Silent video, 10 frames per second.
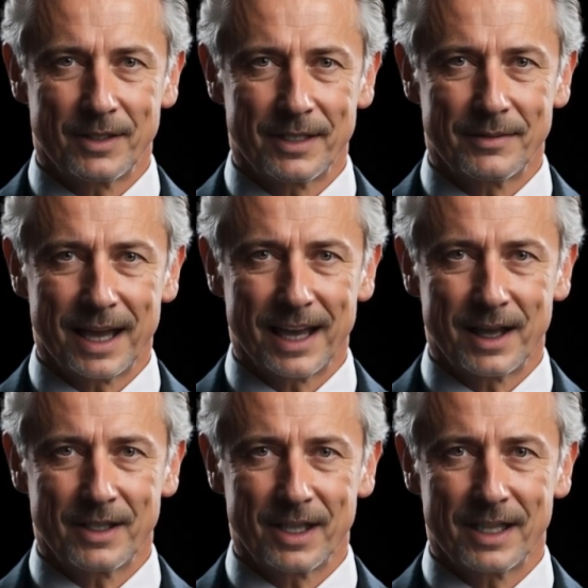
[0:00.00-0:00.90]

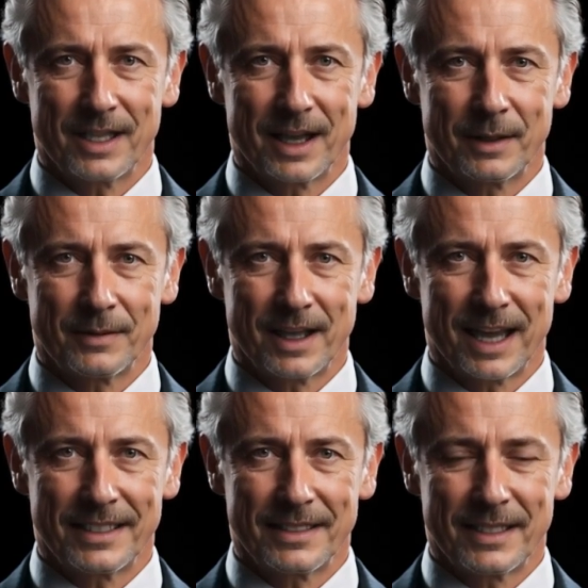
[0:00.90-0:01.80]
Next, measure the
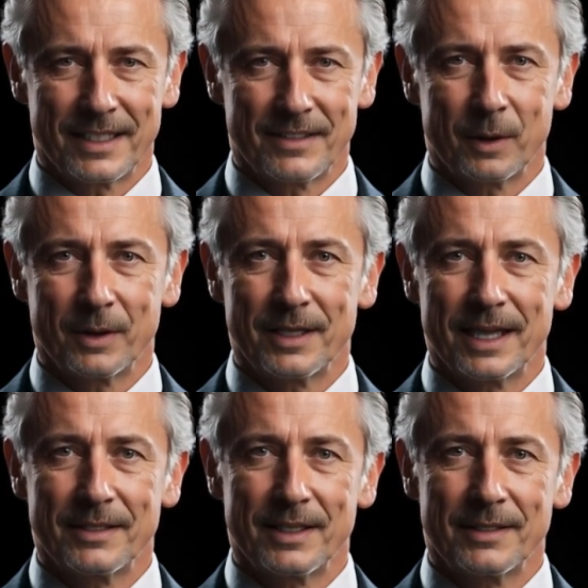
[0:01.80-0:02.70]
distance from the
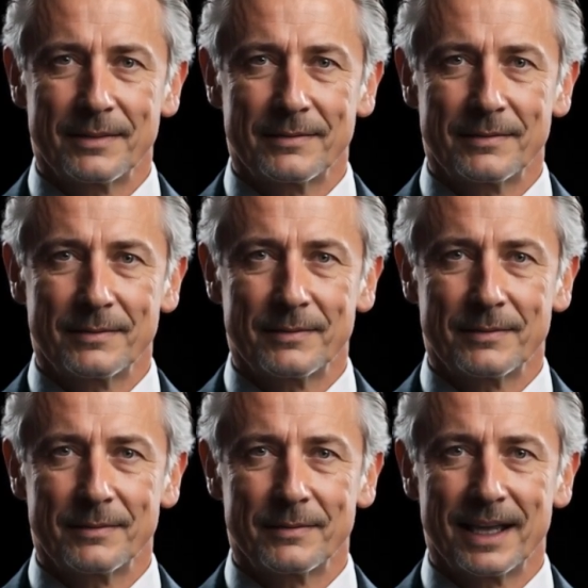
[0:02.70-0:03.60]
loudspeaker to the previously
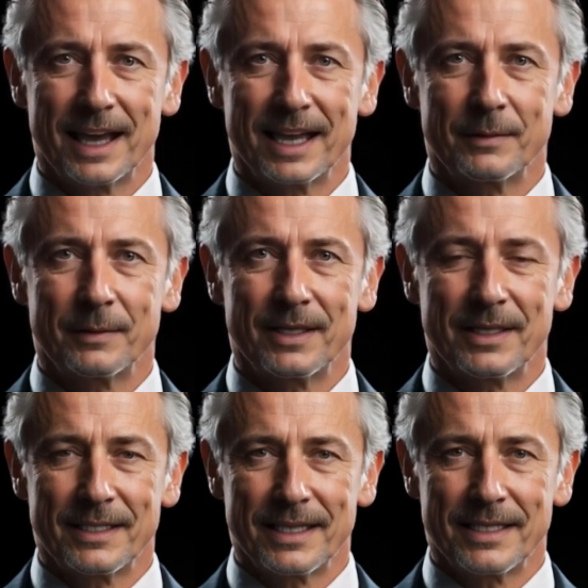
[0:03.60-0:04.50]
marked reflection
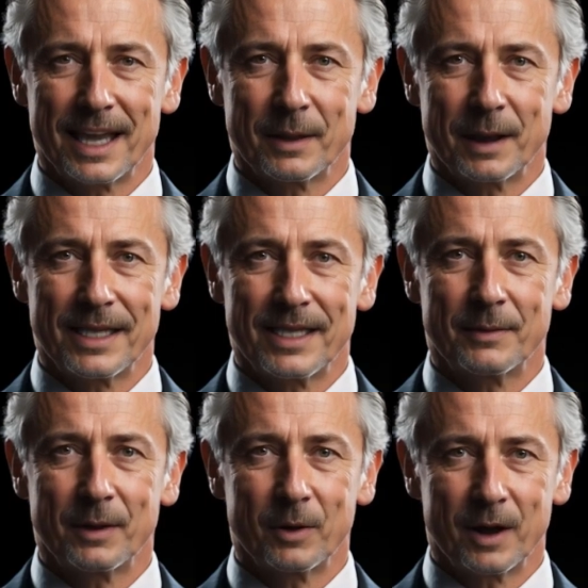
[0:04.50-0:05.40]
point on the
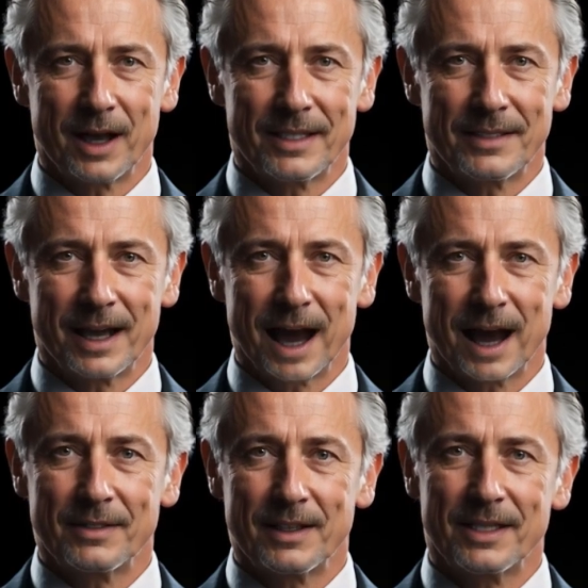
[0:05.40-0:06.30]
wall.
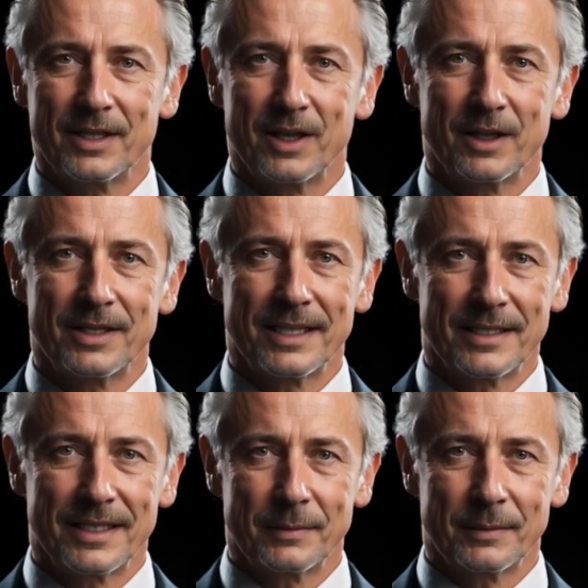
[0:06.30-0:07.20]
Then, measure the
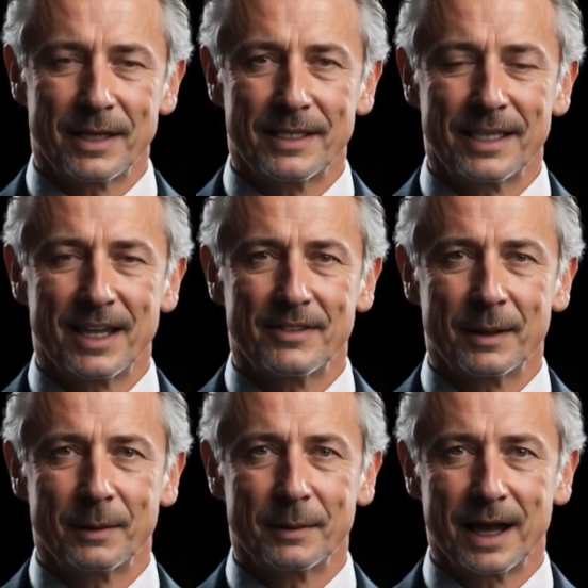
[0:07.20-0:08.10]
distance from the
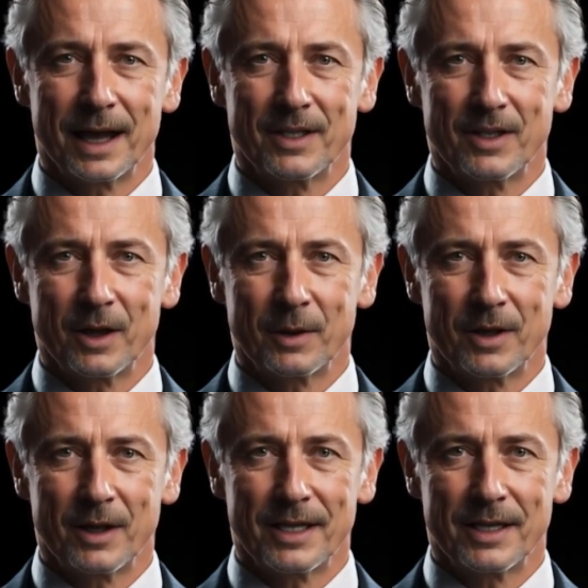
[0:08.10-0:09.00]
marking point to the
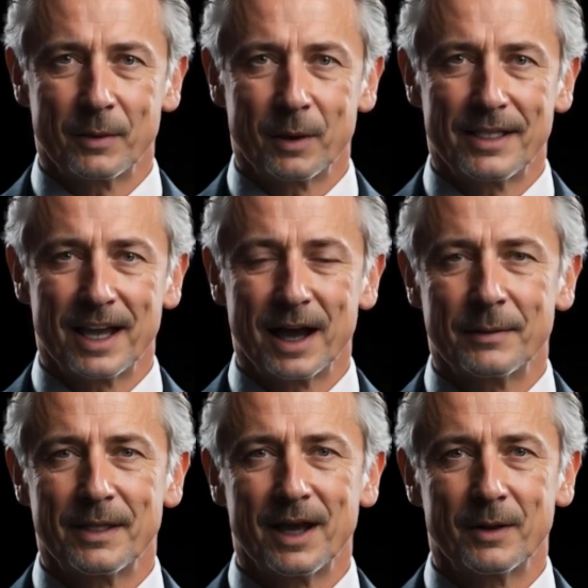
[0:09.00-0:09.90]
listening position and
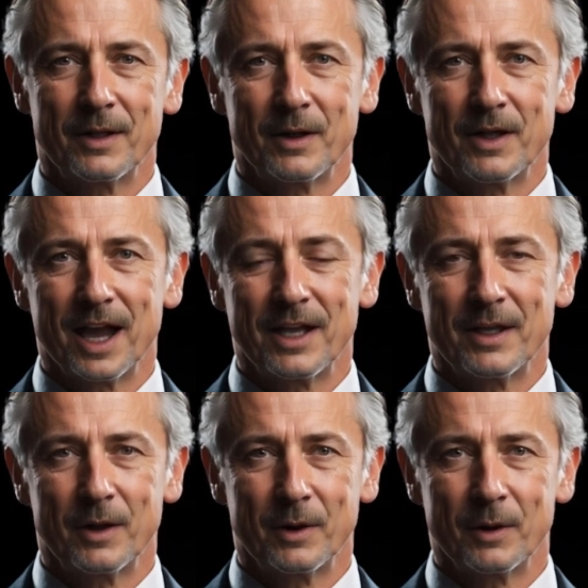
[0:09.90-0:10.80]
add it to the distance
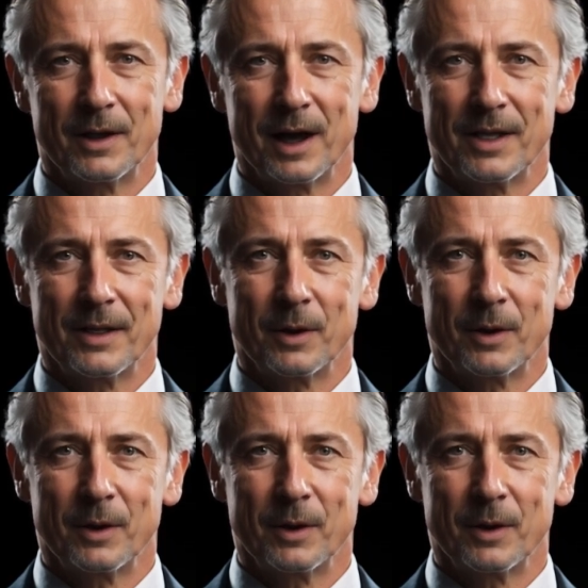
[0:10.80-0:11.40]
you just measured.